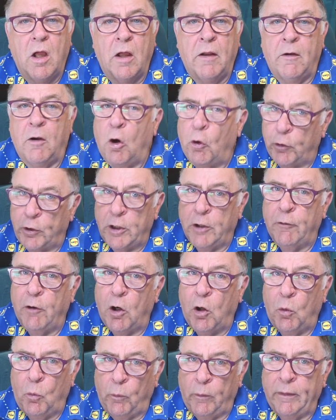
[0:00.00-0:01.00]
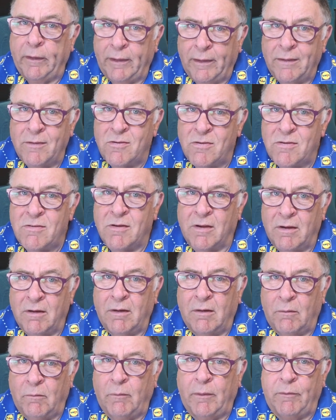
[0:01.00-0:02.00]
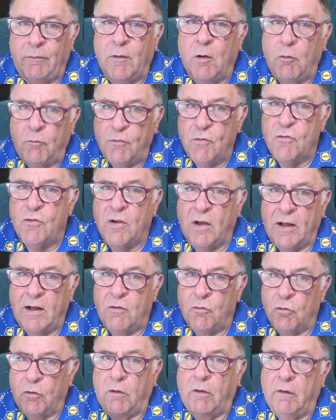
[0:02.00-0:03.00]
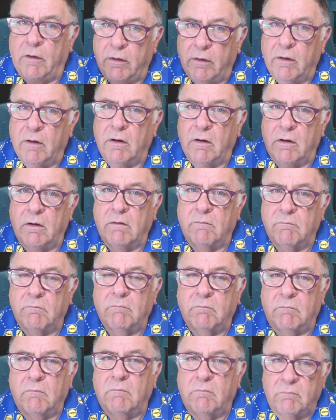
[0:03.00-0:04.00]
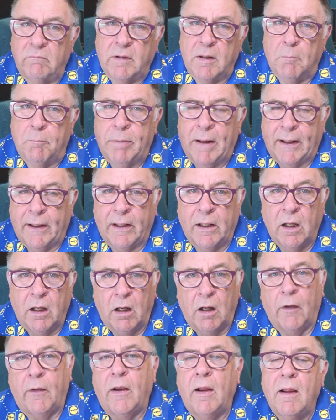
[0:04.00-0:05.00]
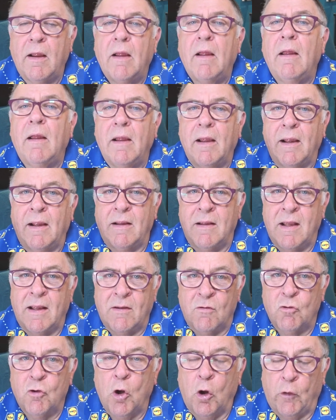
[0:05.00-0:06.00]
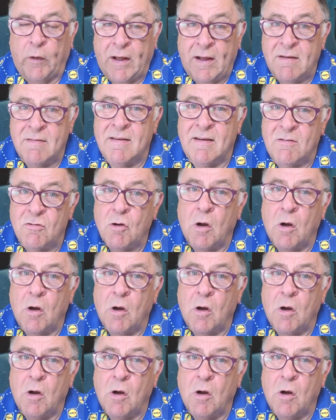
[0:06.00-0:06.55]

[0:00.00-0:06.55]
And on your own, it's with no facilities other than your backyard, it's not easy.